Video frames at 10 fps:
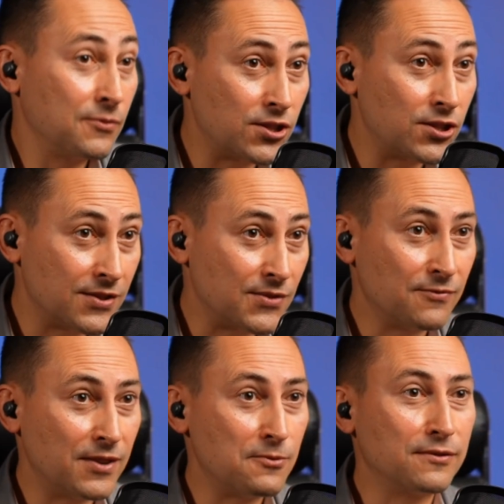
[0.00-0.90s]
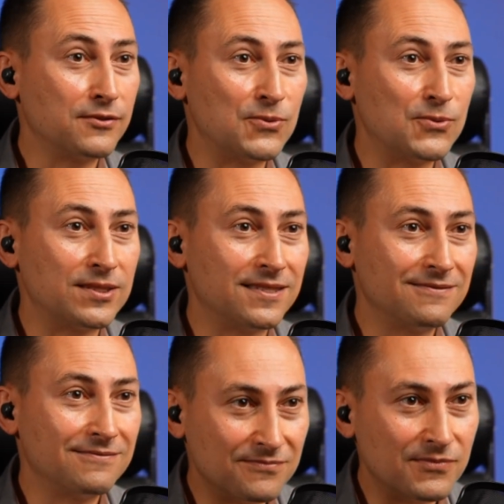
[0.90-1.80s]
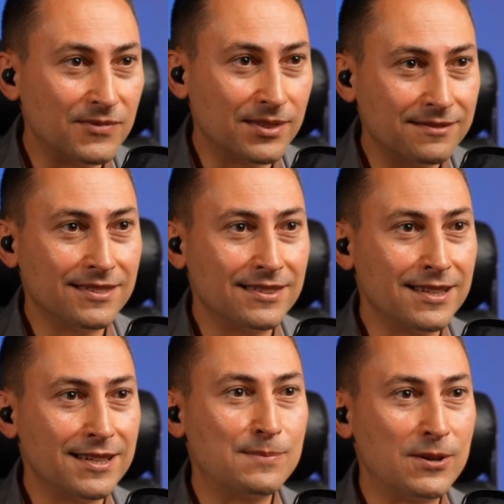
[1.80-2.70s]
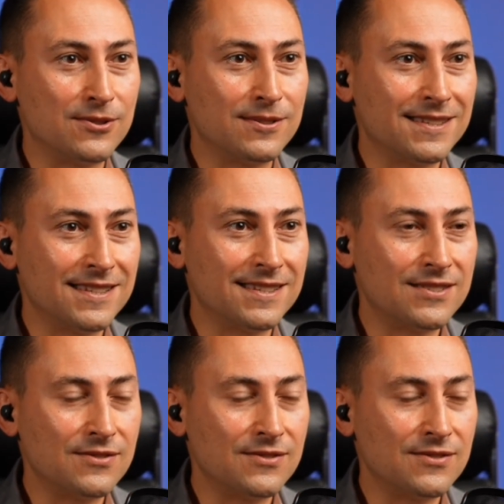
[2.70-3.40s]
which is very often what the experience is